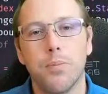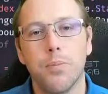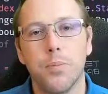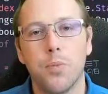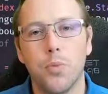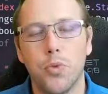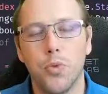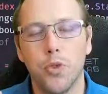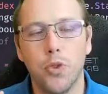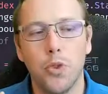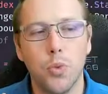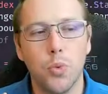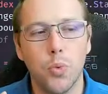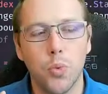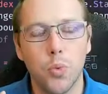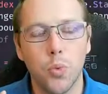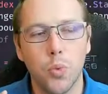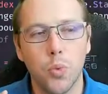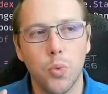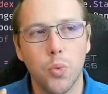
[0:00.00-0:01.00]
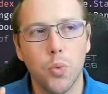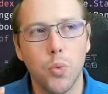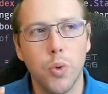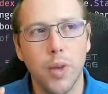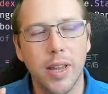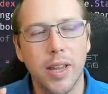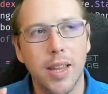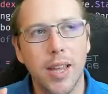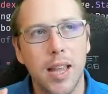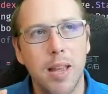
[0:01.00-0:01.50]

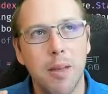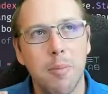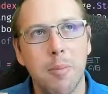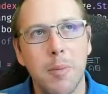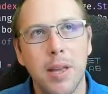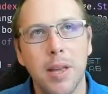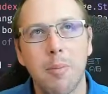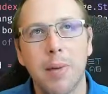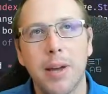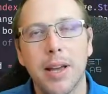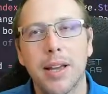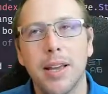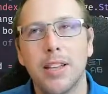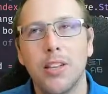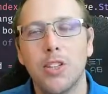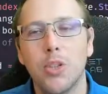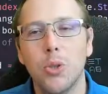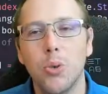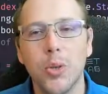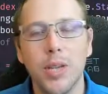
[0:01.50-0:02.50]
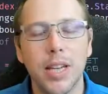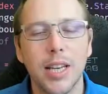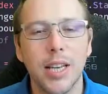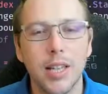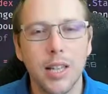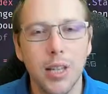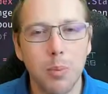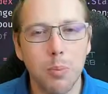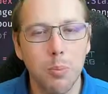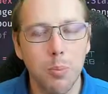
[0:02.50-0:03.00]
am I doing
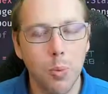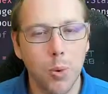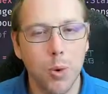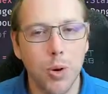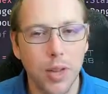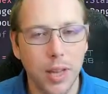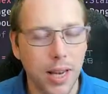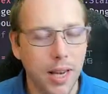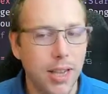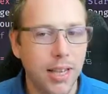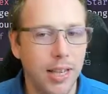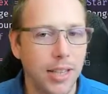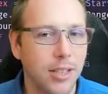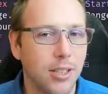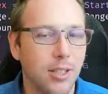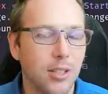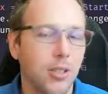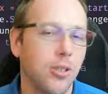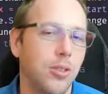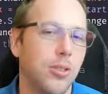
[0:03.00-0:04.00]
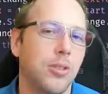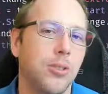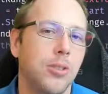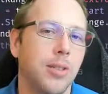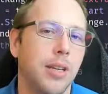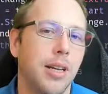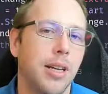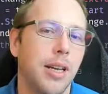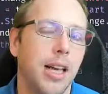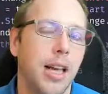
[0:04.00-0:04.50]
anything more than I need to do?
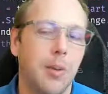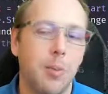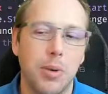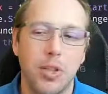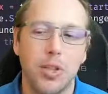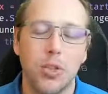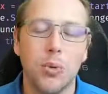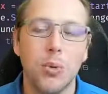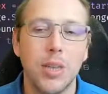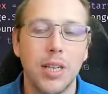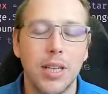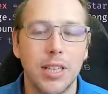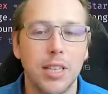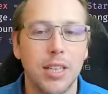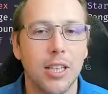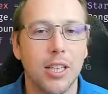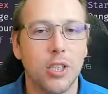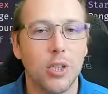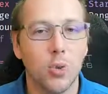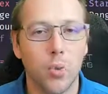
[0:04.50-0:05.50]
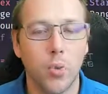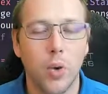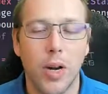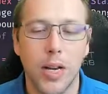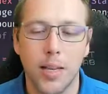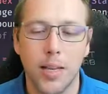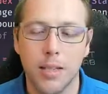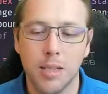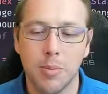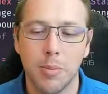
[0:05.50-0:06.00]
Am I doing anything
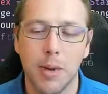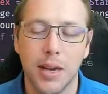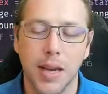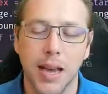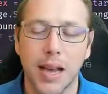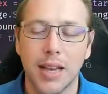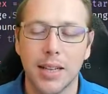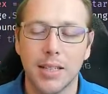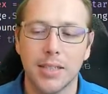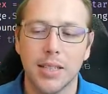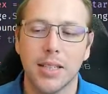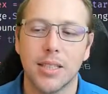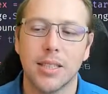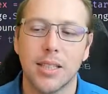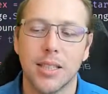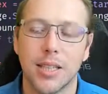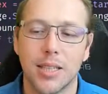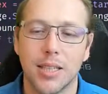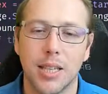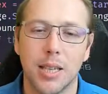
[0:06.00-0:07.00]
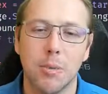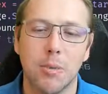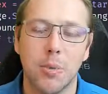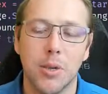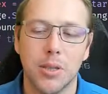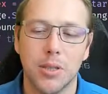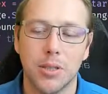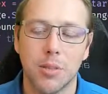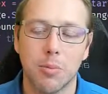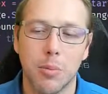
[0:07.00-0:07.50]
twice? Am I accessing the same
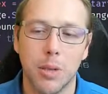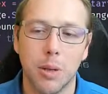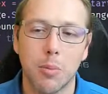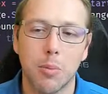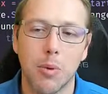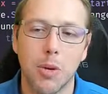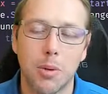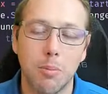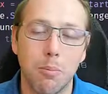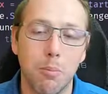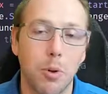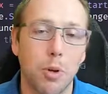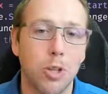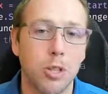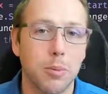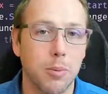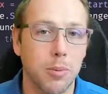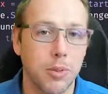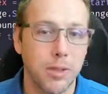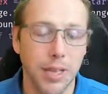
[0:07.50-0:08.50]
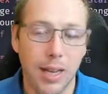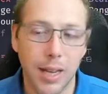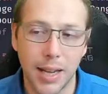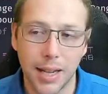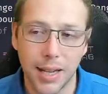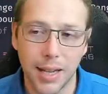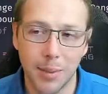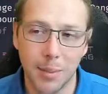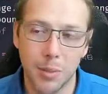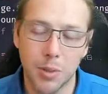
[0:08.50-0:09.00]
piece of memory multiple
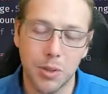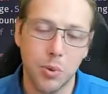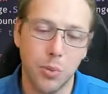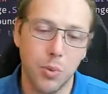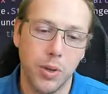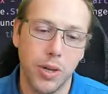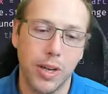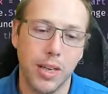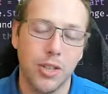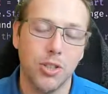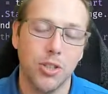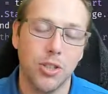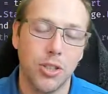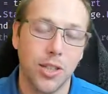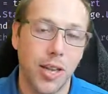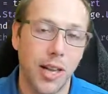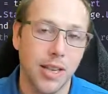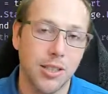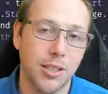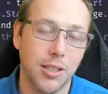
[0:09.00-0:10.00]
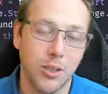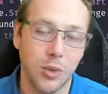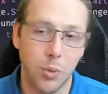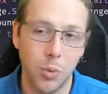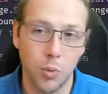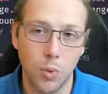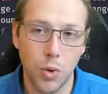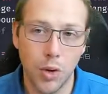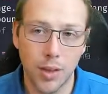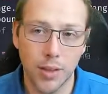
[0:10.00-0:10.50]
times when I could just access it
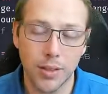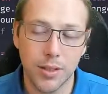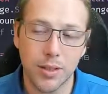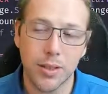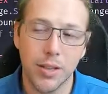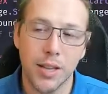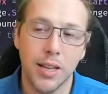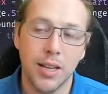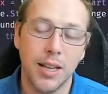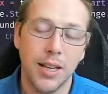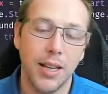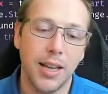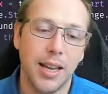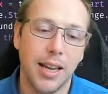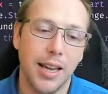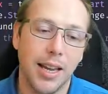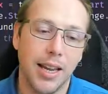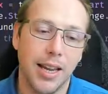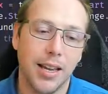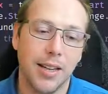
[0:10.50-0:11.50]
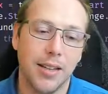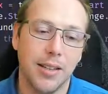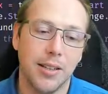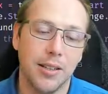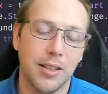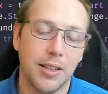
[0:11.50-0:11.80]
once and